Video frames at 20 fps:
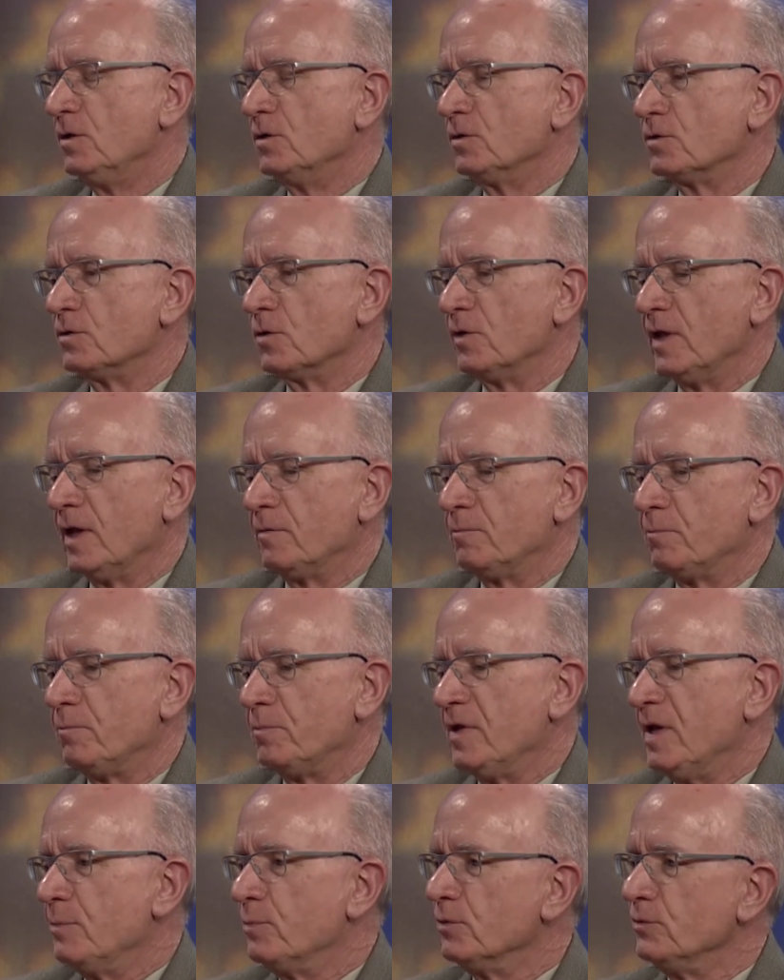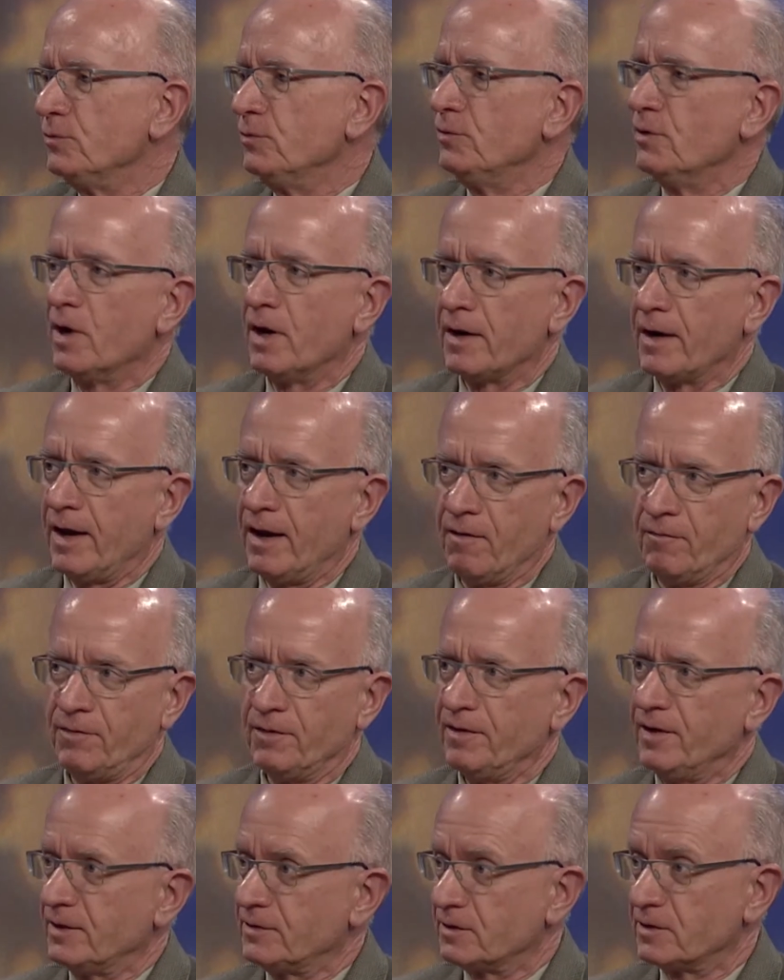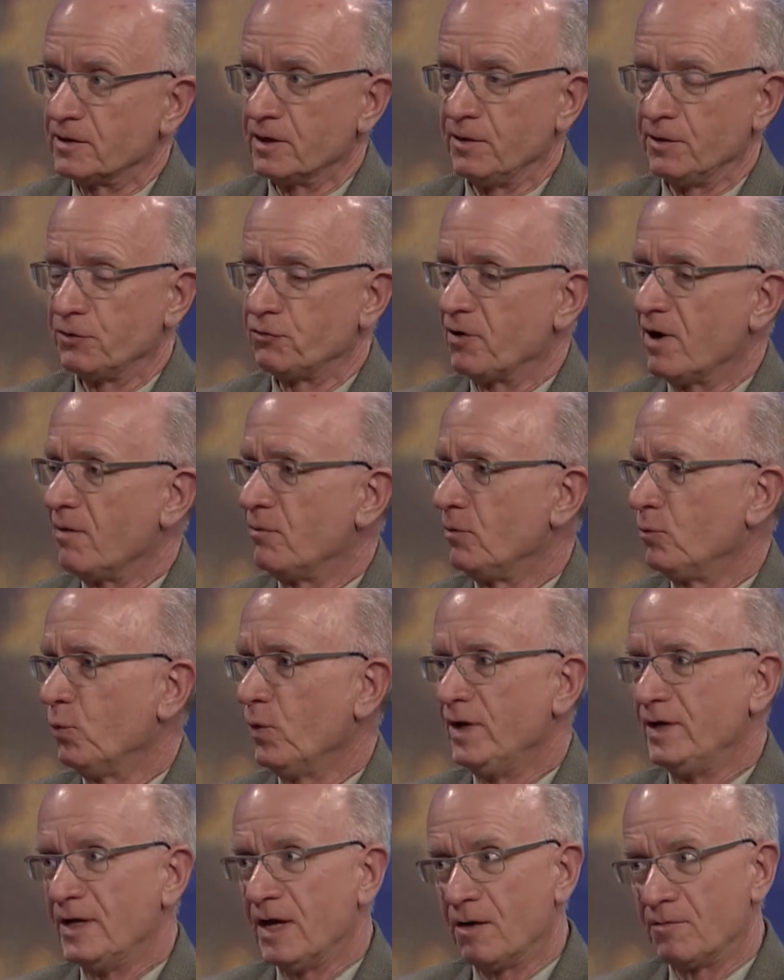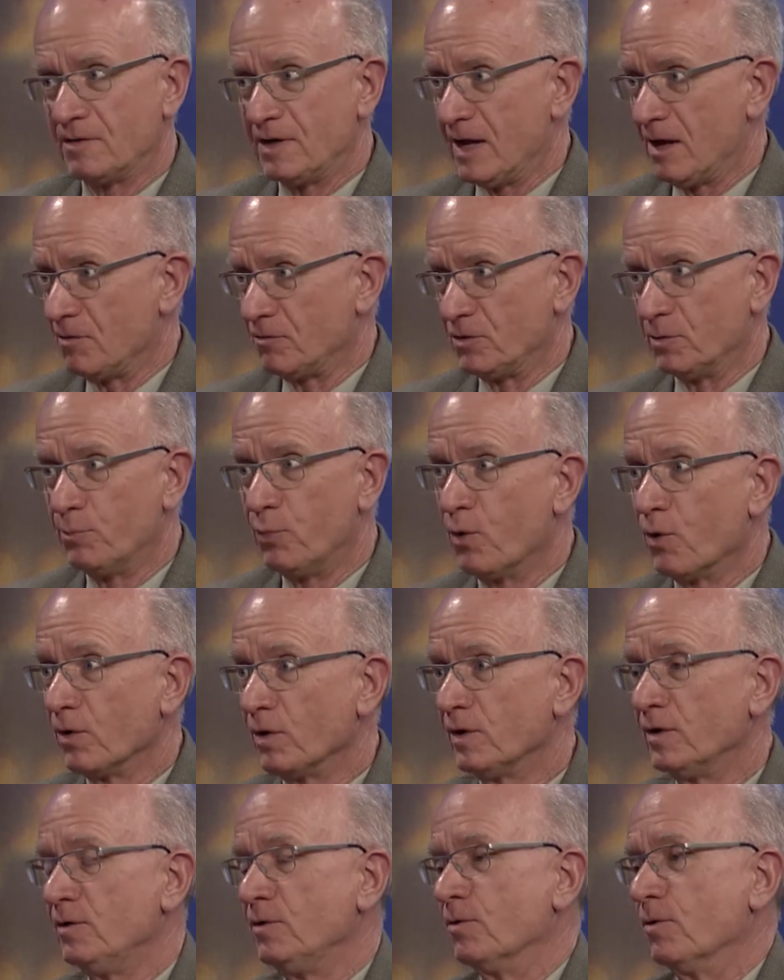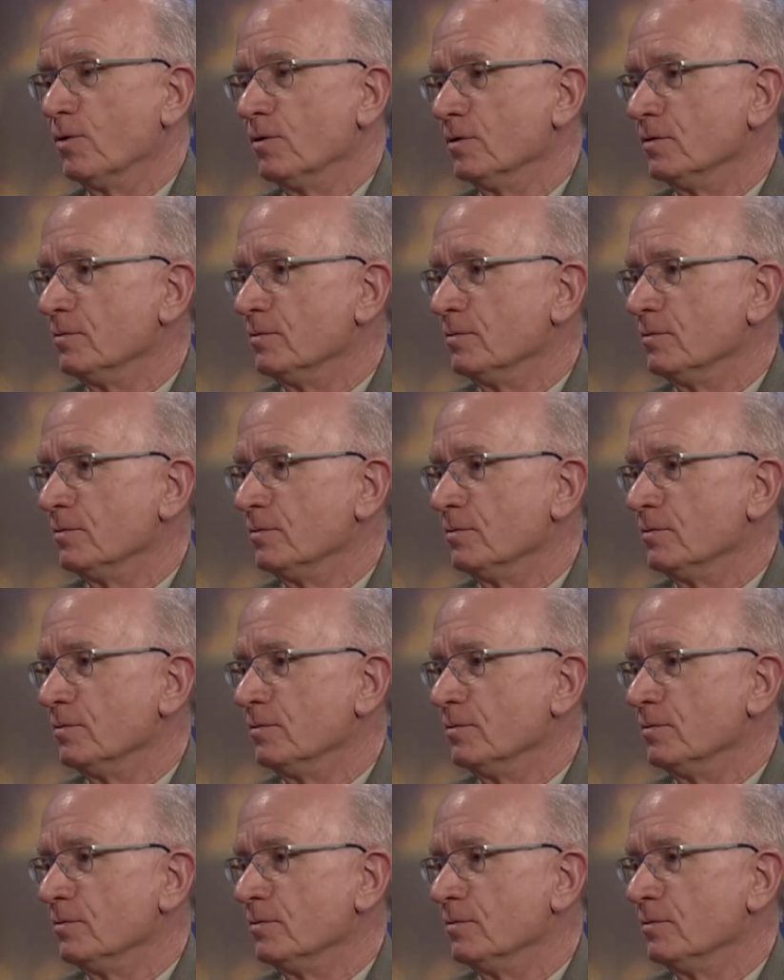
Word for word: so that people do not have to necessarily travel way downtown to Portland or